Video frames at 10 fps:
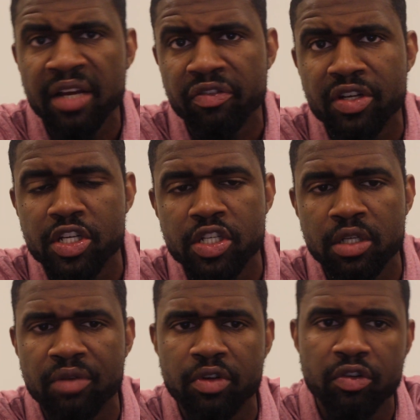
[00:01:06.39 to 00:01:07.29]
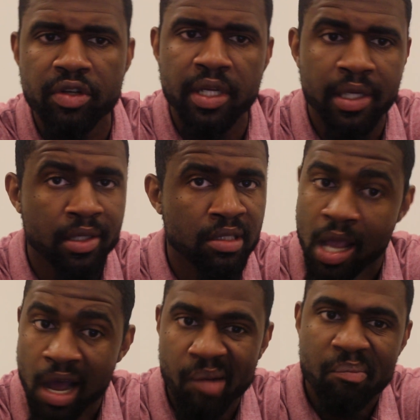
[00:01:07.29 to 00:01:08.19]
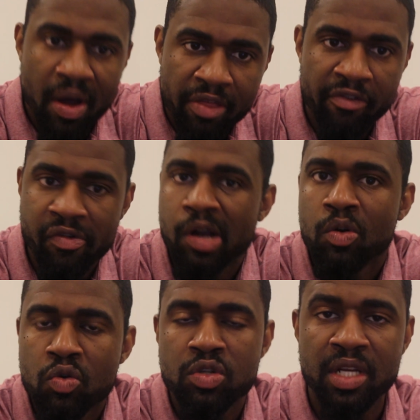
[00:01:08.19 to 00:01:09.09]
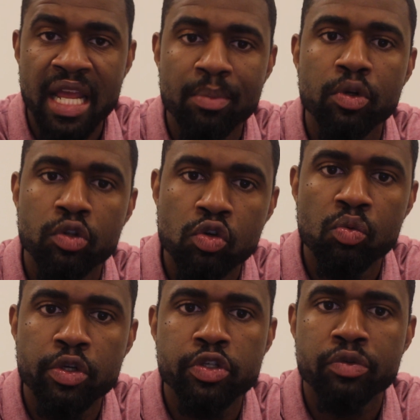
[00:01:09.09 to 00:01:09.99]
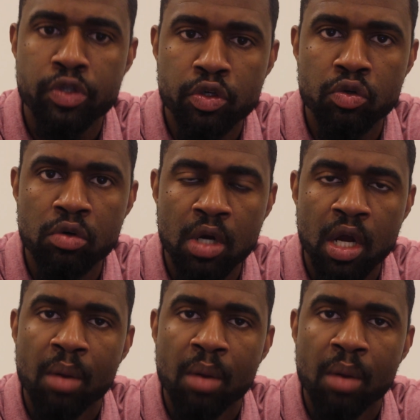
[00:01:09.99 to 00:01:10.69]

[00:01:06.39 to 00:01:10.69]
definition of a critic is a motherfucker who's unable to do what you do,